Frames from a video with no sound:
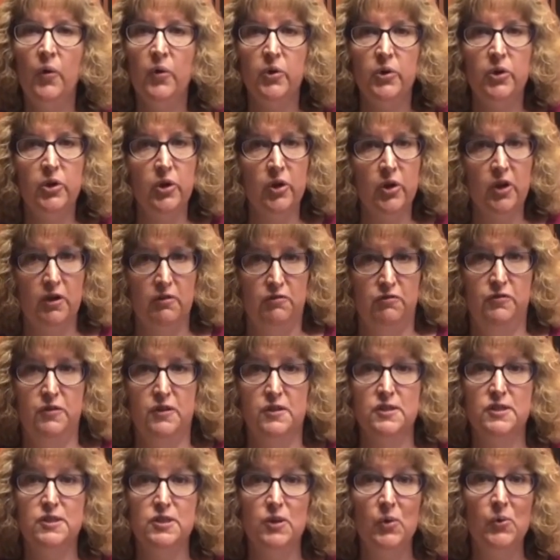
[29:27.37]
you're gonna feel
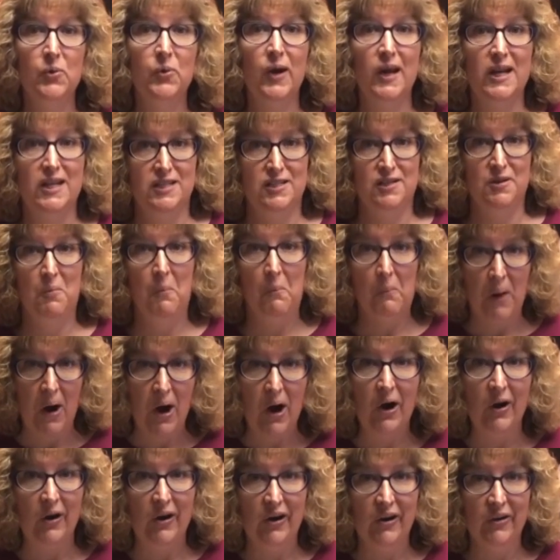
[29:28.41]
so great
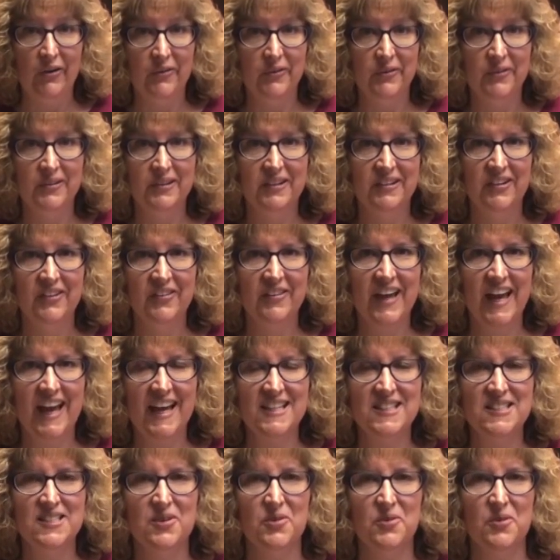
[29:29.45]
tomorrow. Okay,
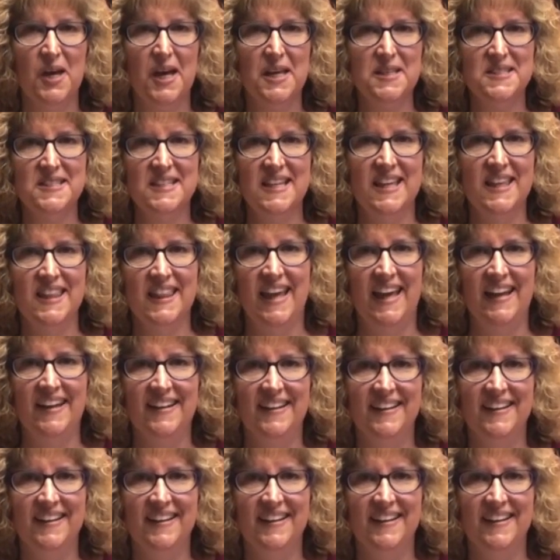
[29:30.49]
so I'll see you then.